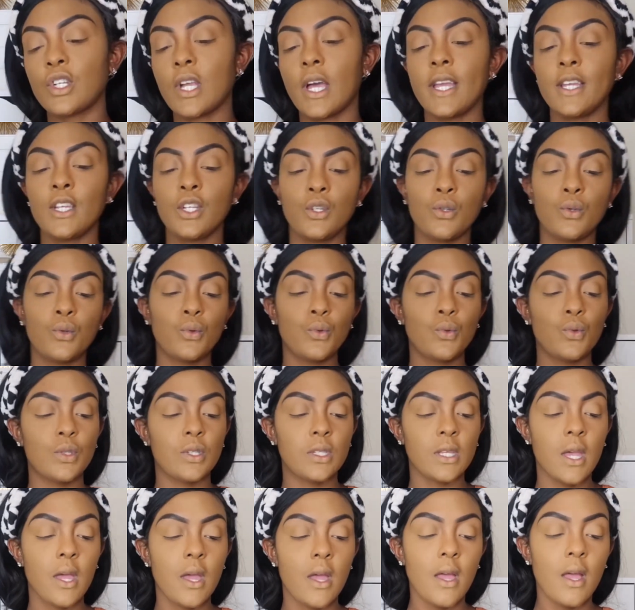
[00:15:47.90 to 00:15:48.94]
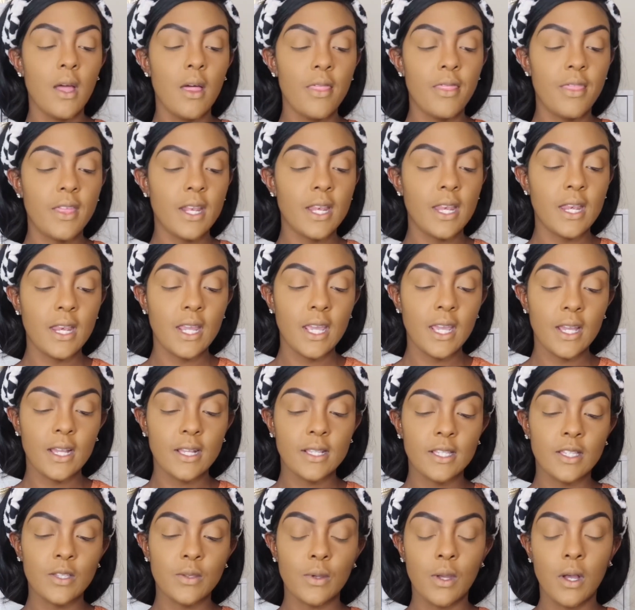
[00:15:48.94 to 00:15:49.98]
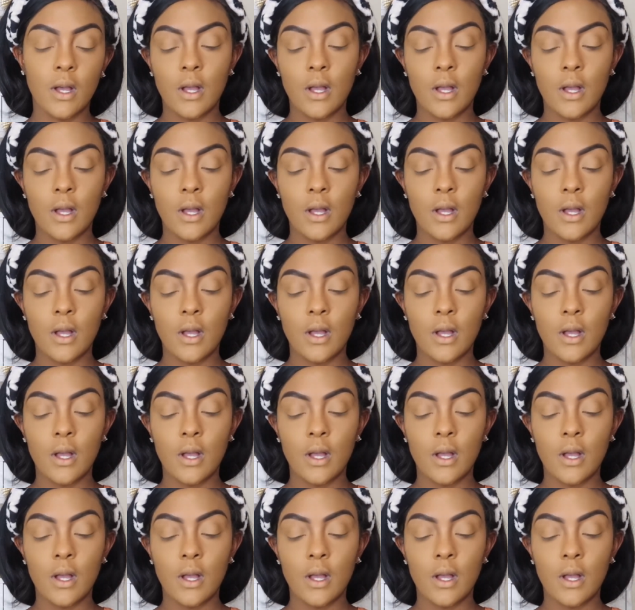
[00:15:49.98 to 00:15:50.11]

I use the NYX,